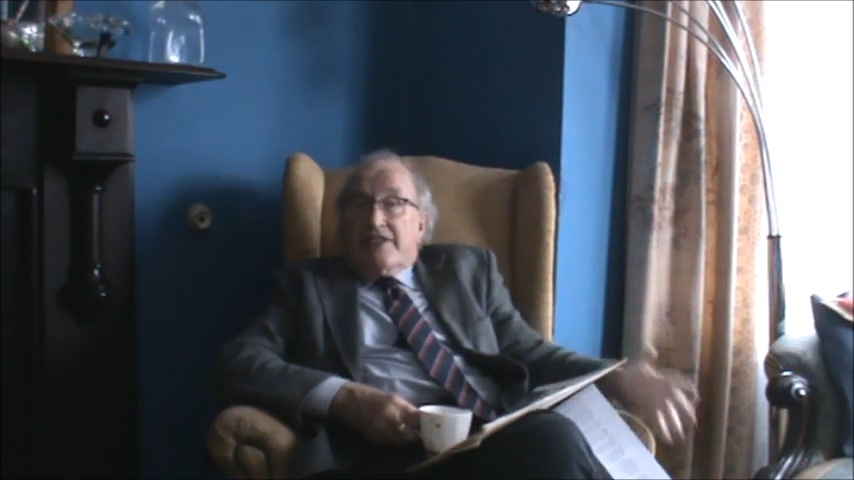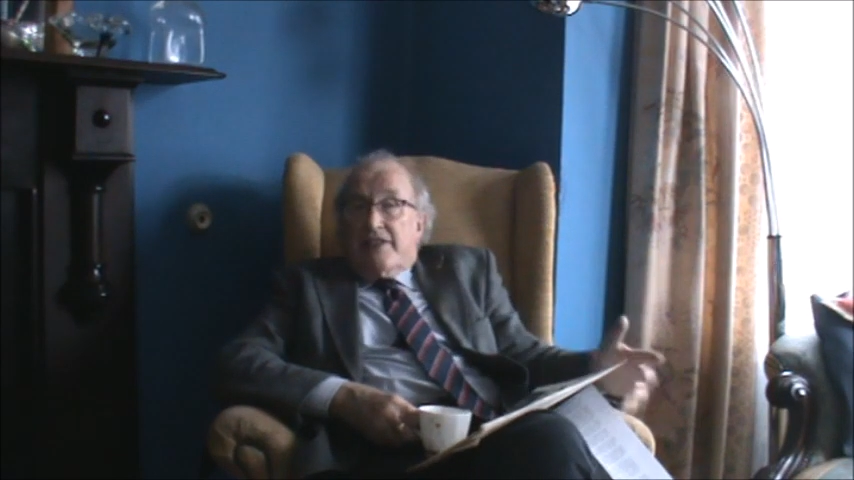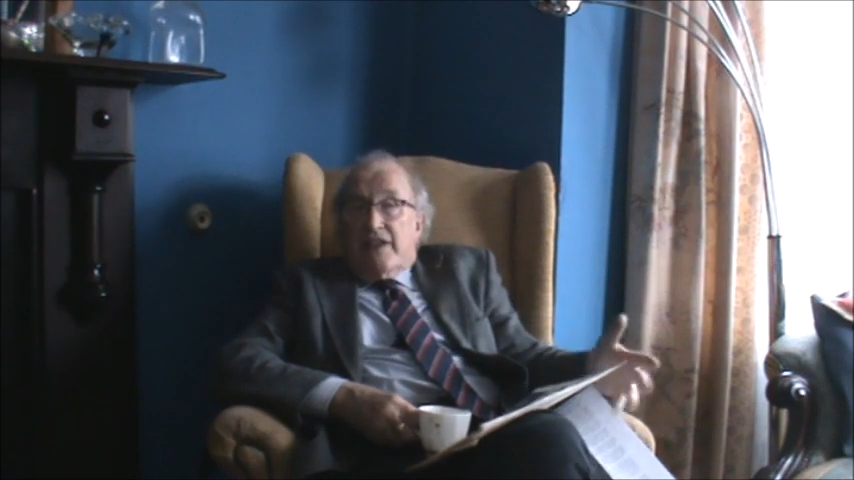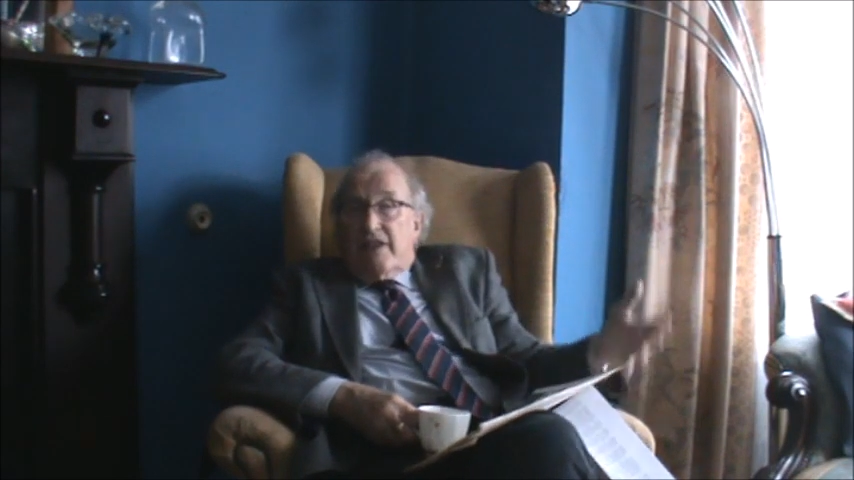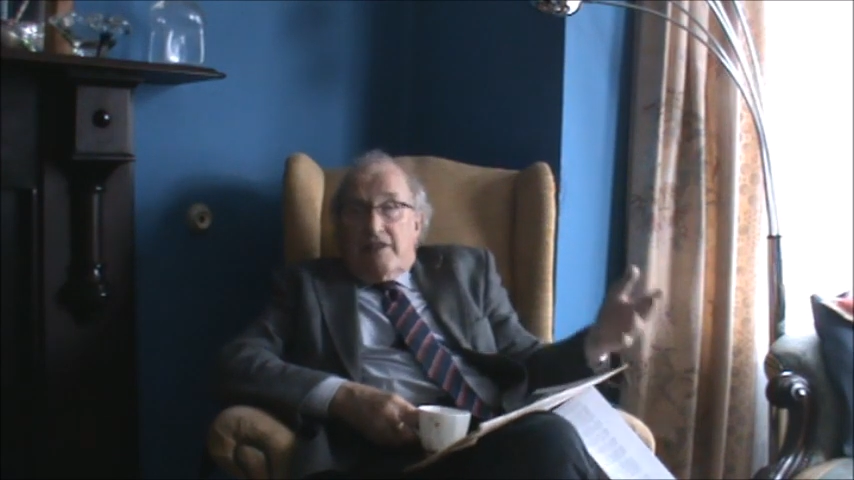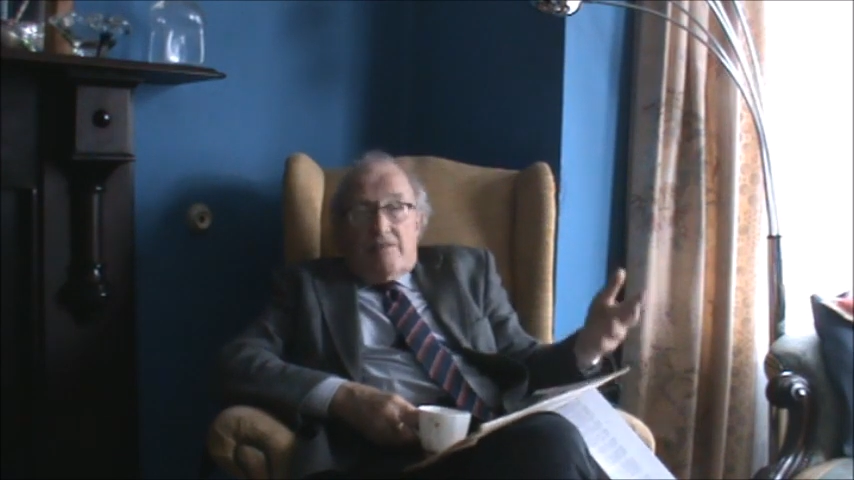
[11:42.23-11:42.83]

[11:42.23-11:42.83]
the